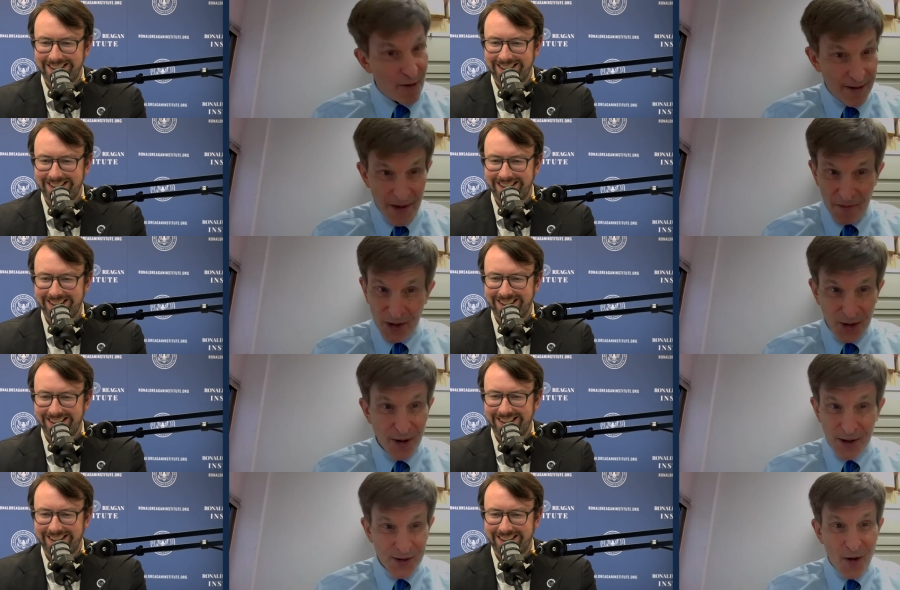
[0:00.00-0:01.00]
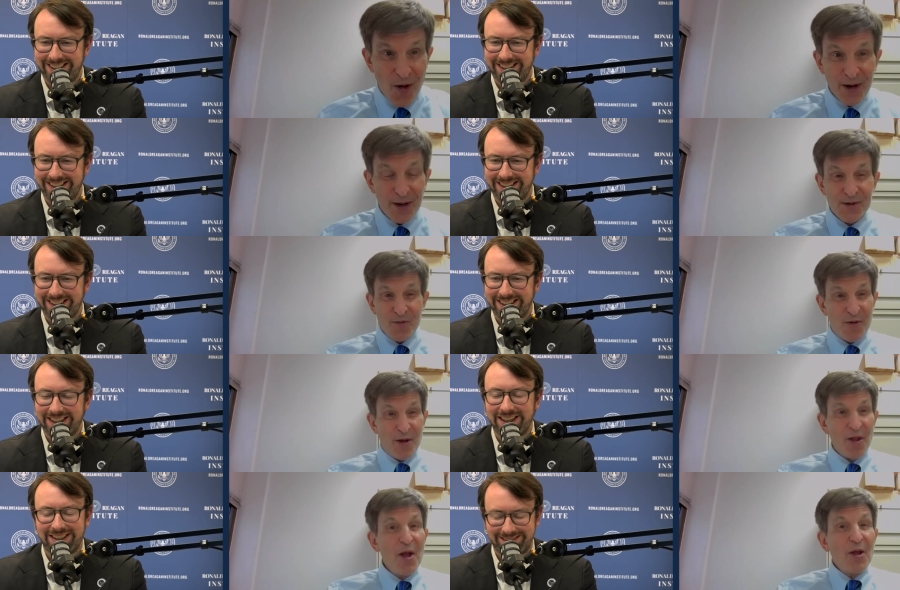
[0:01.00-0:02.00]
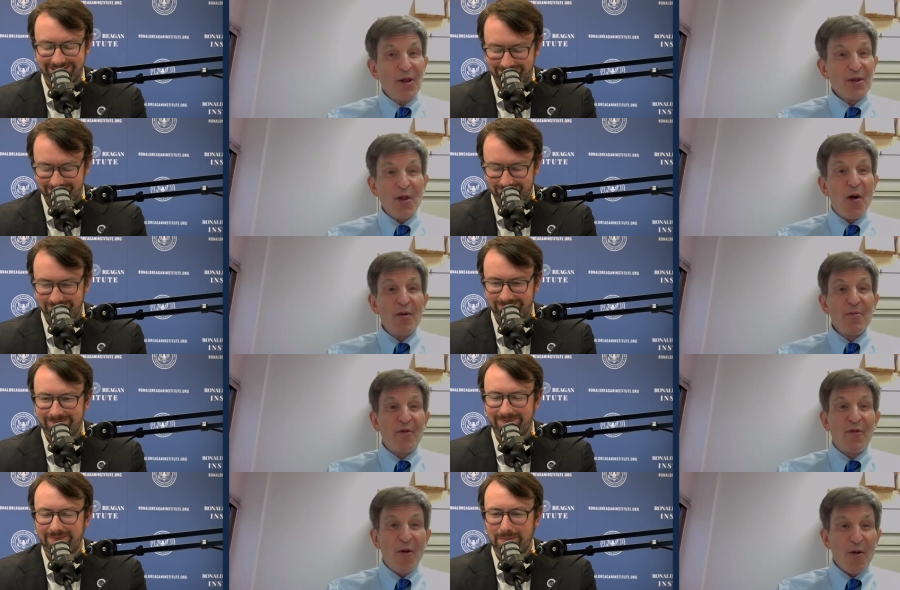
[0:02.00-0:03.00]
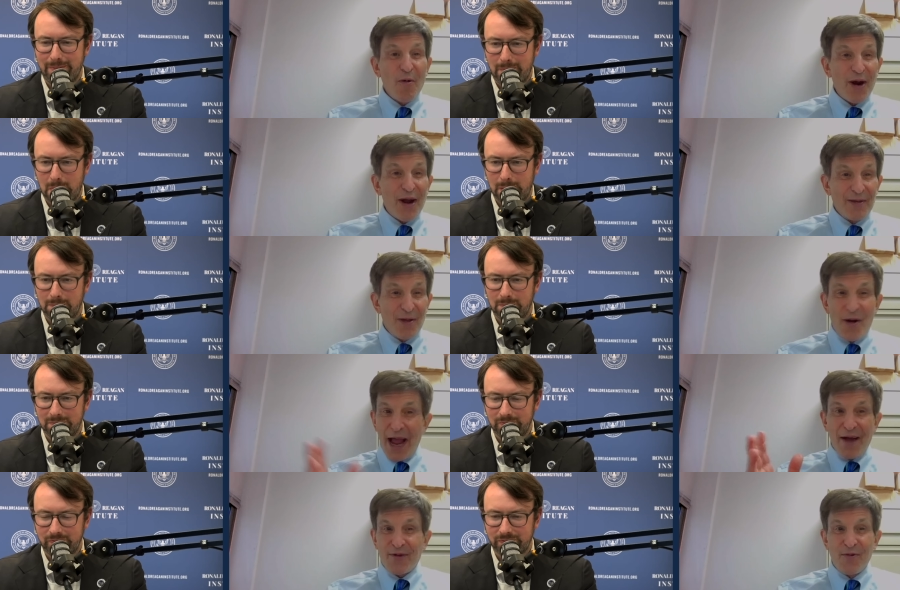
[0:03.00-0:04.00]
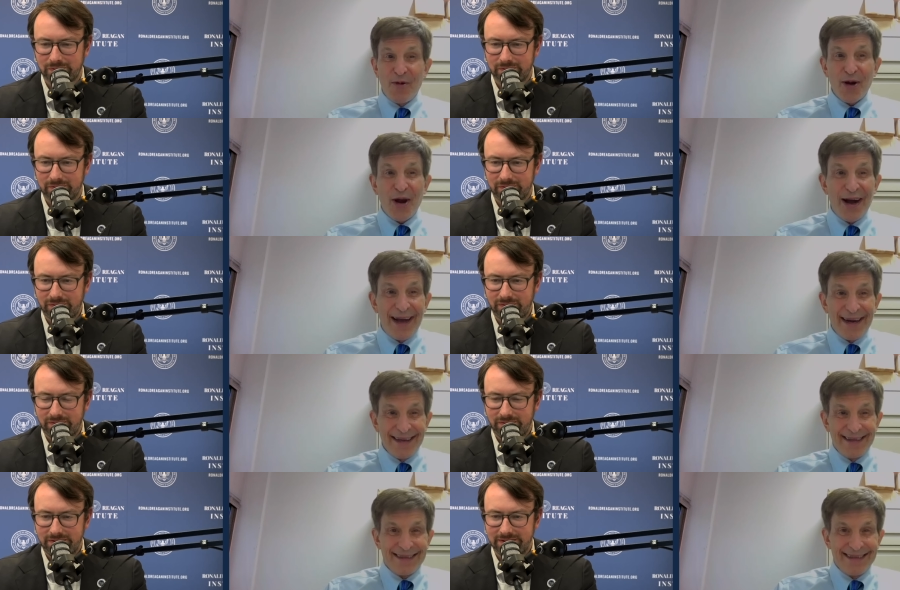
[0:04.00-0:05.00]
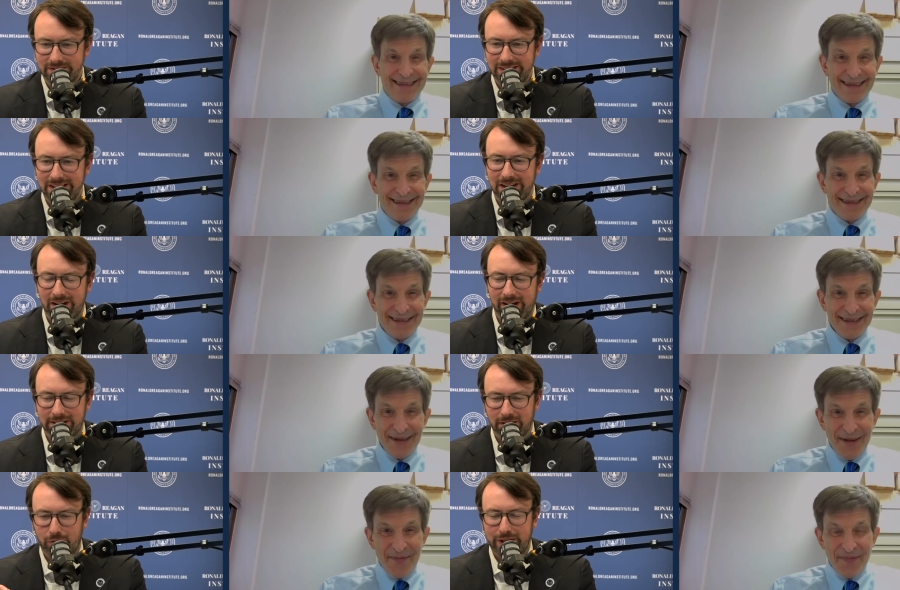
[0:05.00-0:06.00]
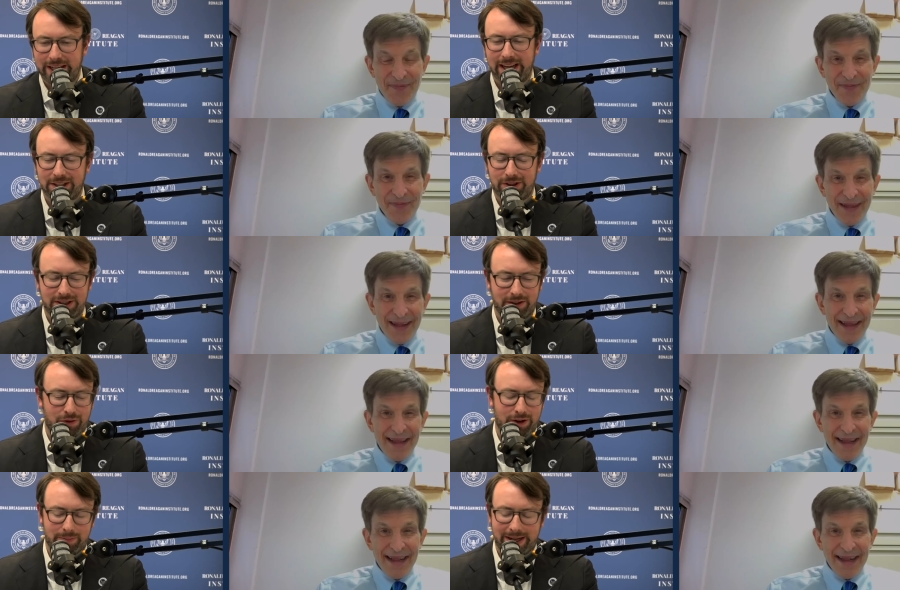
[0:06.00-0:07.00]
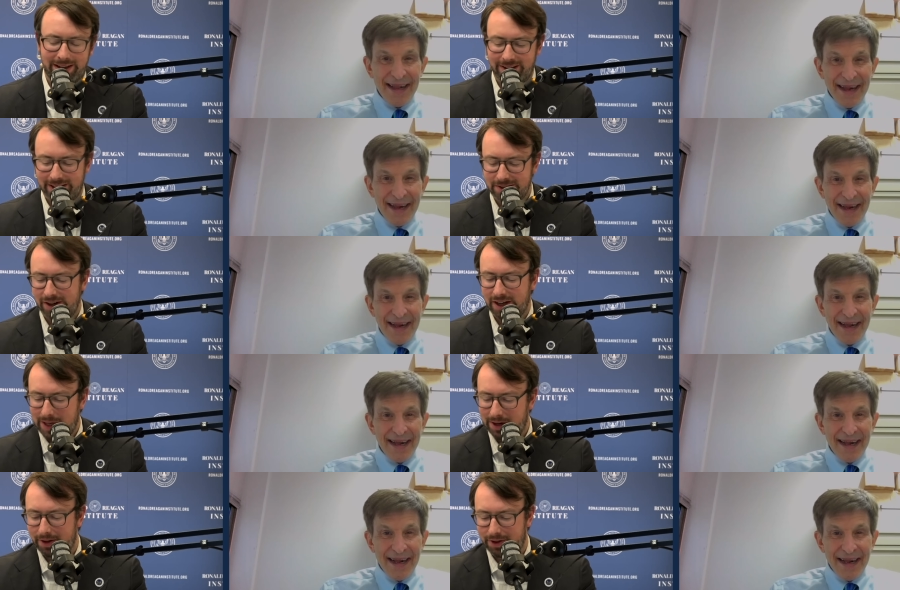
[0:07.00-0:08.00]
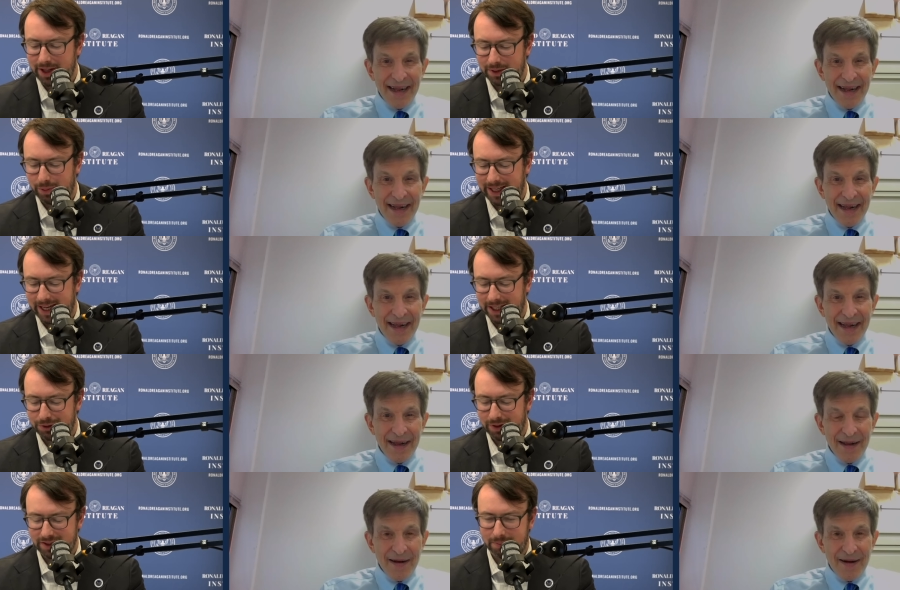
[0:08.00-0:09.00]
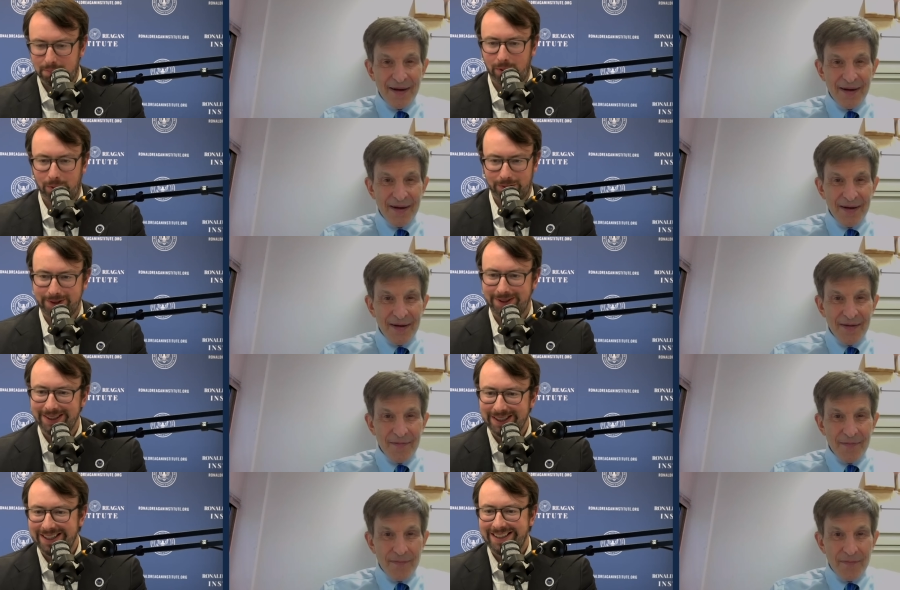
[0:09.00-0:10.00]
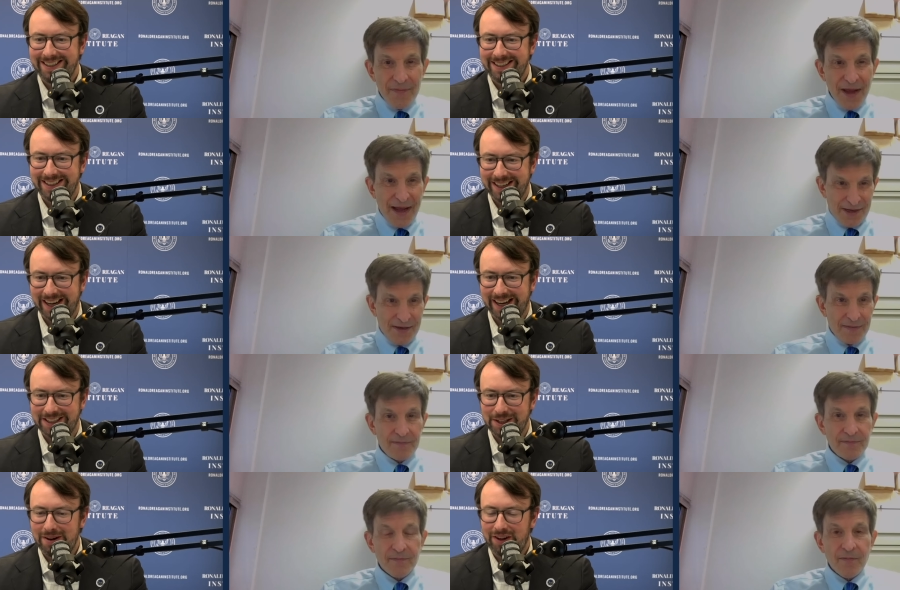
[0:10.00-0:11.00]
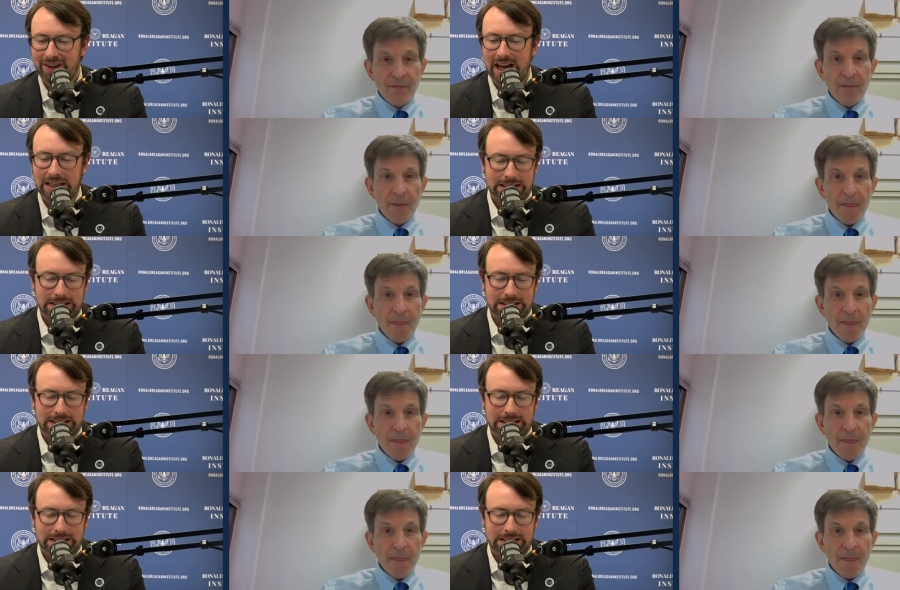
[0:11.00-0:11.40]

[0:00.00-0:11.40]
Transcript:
Speaker 1: and I'm sure historians will. Long after we're gone. All
Speaker 2: right, so if we can't trust the Florida ballot, let's talk about other things we can't trust: the polls. Yes. And you have a lot to